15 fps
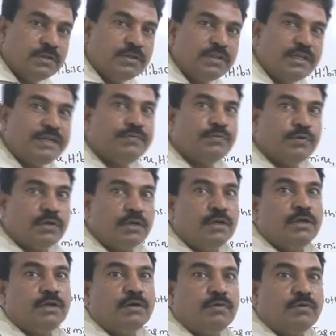
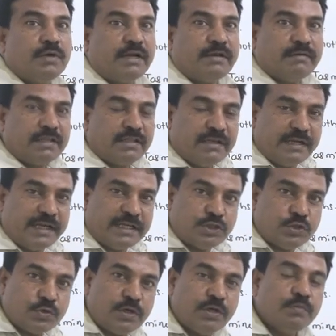Therefore, whatever the
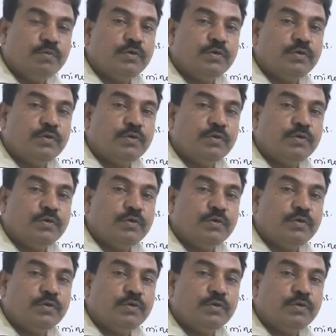natural